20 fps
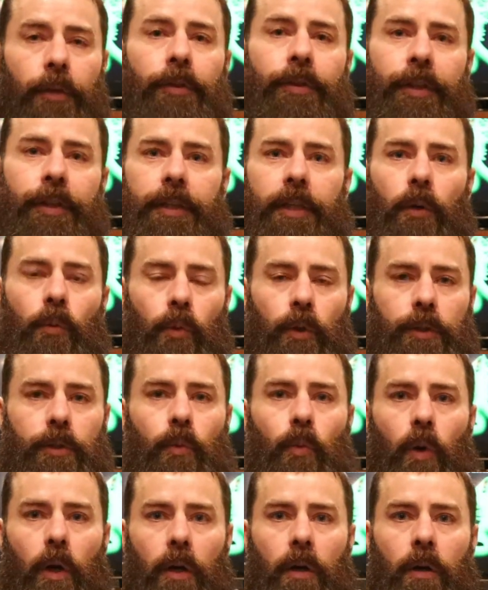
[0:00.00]
thing that worked
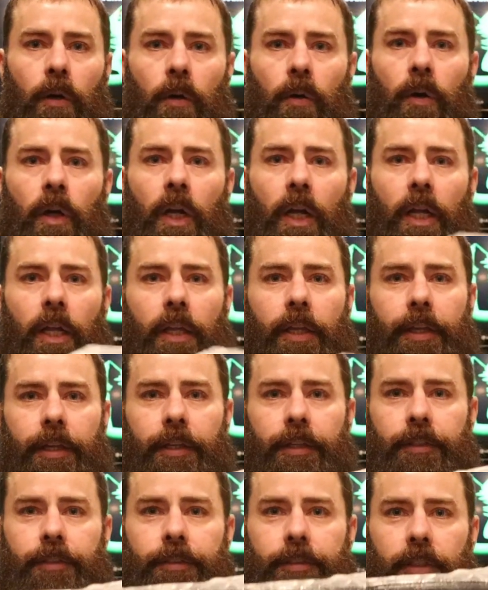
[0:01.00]
well
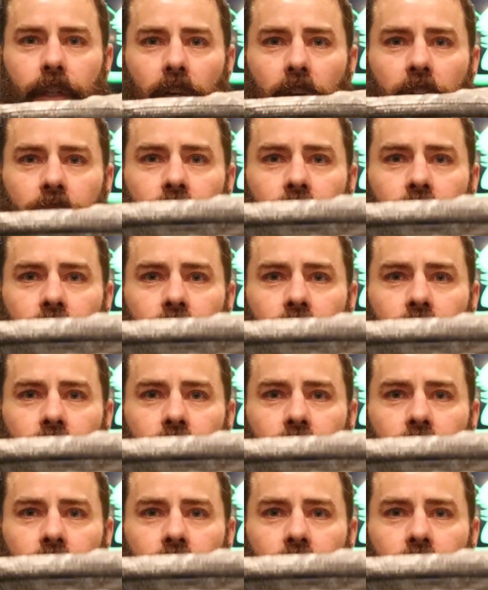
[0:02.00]
is I